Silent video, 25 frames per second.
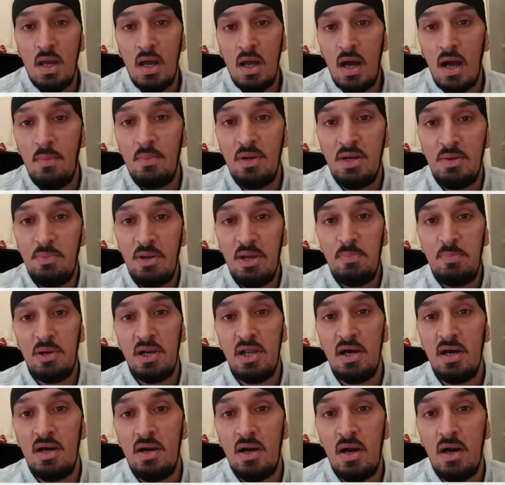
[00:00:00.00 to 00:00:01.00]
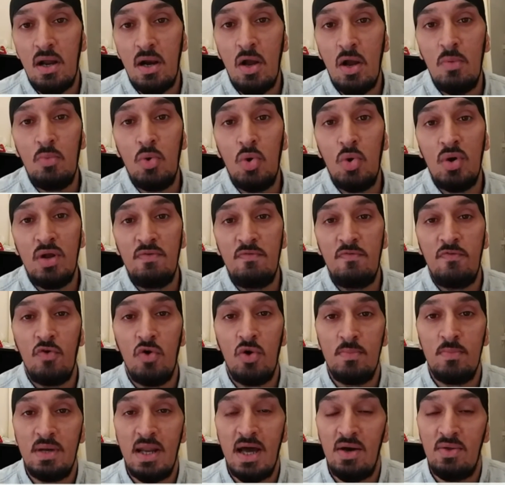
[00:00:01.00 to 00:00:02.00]
I mean, people are a lot more
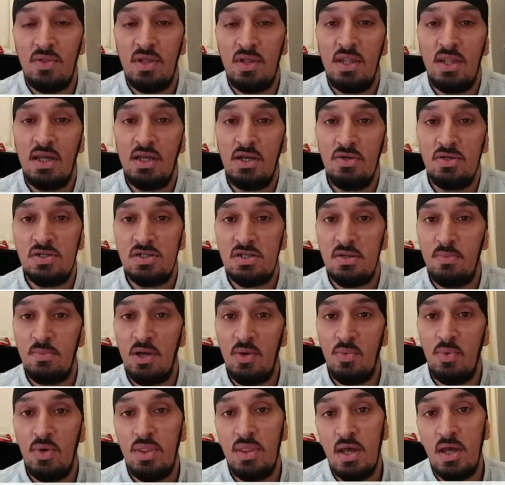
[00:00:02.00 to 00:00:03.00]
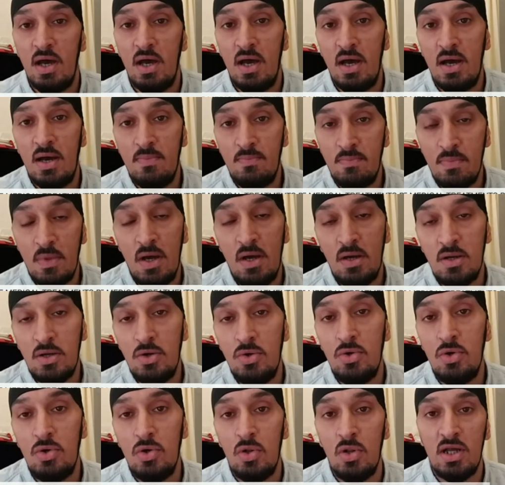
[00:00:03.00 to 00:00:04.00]
informed now than they used to be with
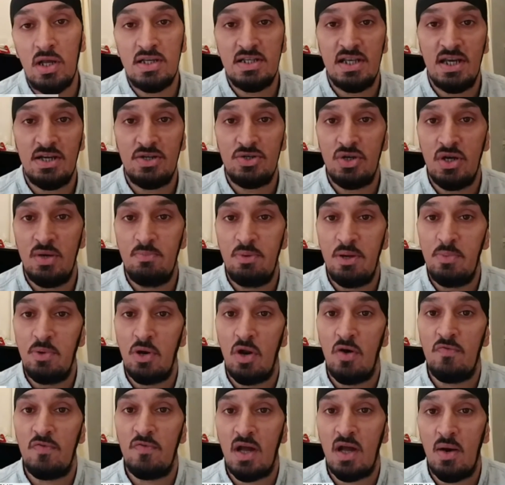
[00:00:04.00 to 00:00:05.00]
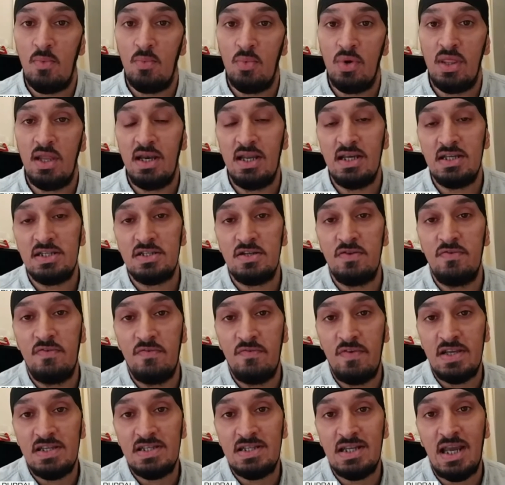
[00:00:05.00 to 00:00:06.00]
Google, etc. And people often come with a list of
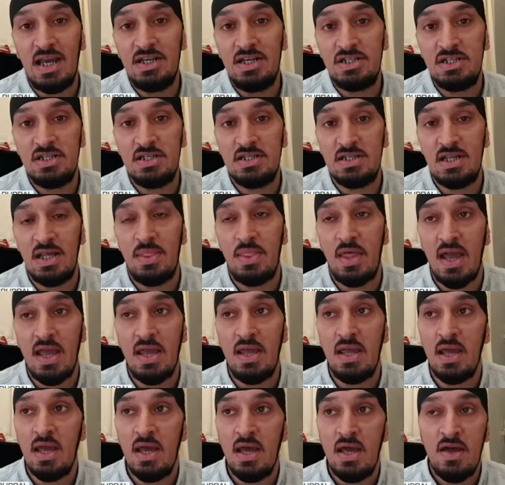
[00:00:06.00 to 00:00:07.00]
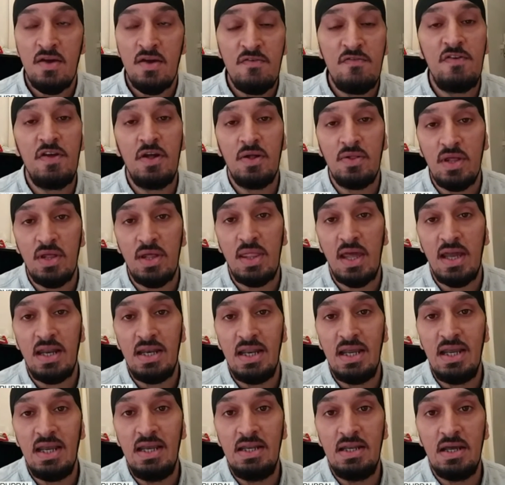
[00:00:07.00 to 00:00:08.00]
investigations that they feel that they
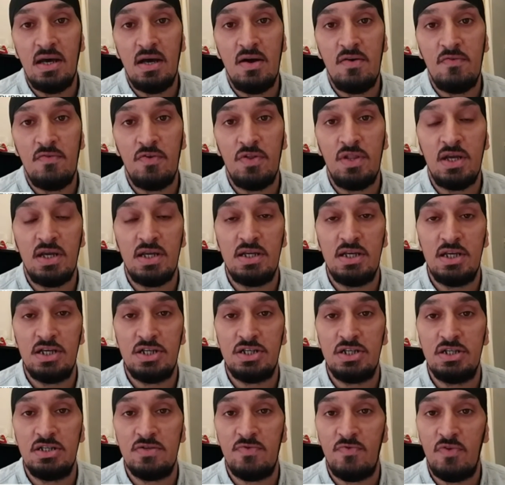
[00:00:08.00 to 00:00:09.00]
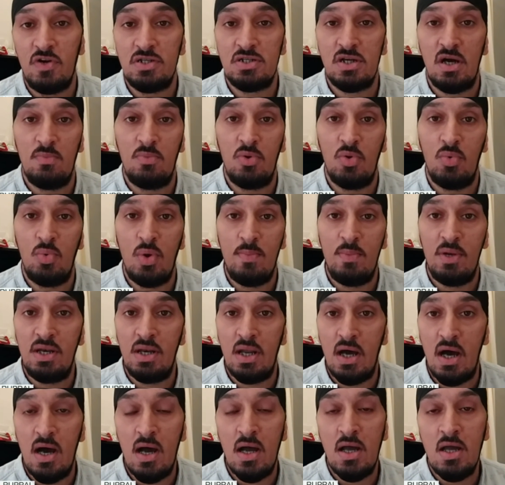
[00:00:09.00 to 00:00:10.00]
need for the conditions. For example,
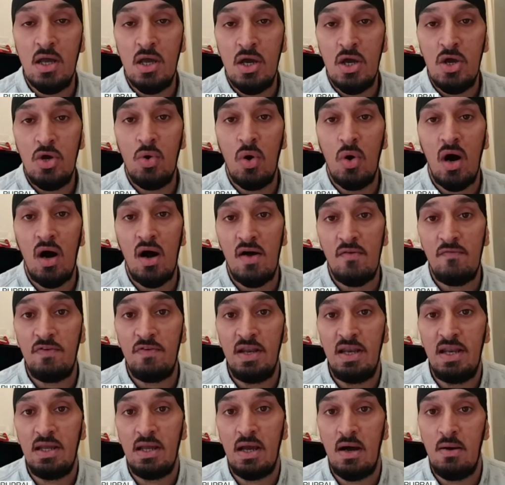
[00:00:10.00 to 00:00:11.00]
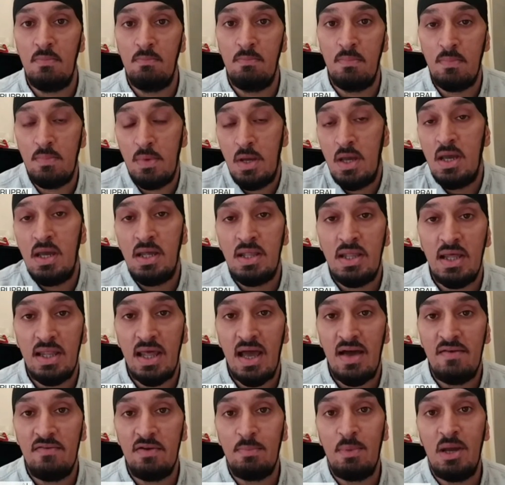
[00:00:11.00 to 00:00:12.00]
women who are feeling
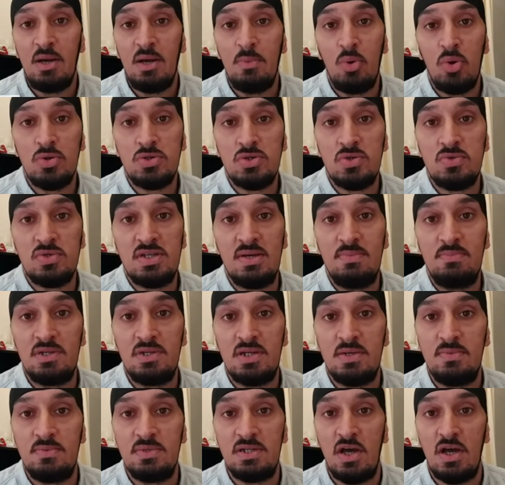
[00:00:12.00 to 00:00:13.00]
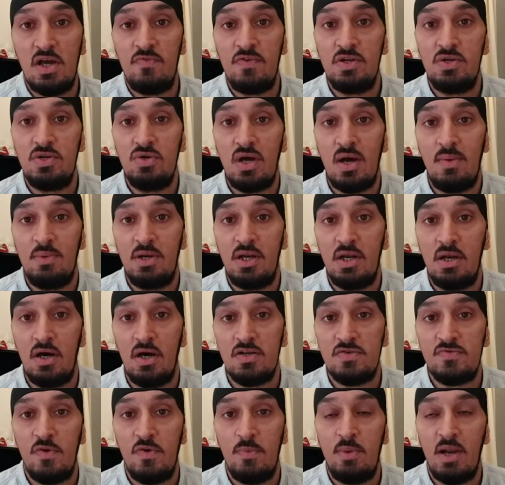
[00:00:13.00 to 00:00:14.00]
they're having menopausal symptoms, they often do come in and
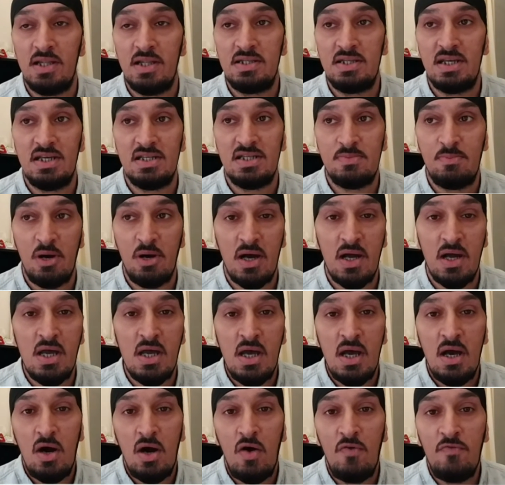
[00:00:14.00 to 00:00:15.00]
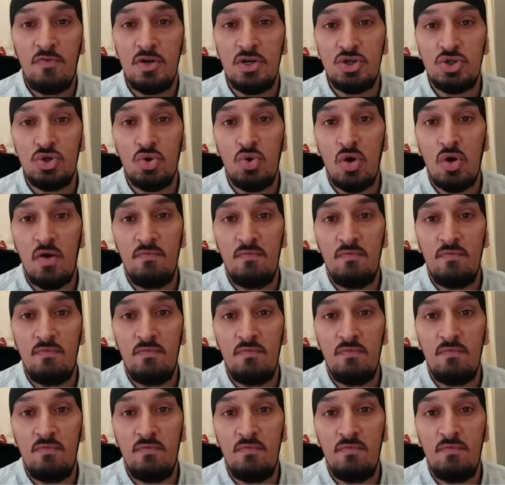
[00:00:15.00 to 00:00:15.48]
ask for a blood test, but often a short